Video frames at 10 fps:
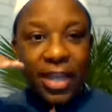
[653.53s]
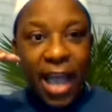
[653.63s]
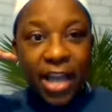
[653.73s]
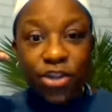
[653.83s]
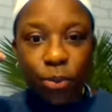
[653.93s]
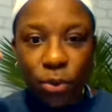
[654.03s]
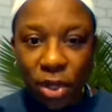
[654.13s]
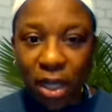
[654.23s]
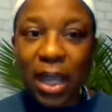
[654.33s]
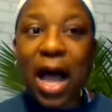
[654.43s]
the
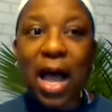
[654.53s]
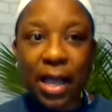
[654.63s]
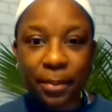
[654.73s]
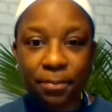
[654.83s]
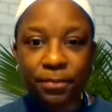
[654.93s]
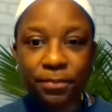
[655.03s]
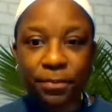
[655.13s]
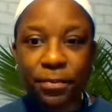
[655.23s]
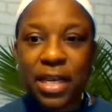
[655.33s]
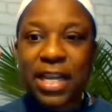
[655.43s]
actual climb
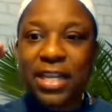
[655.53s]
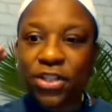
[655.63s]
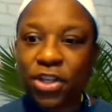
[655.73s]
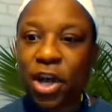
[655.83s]
is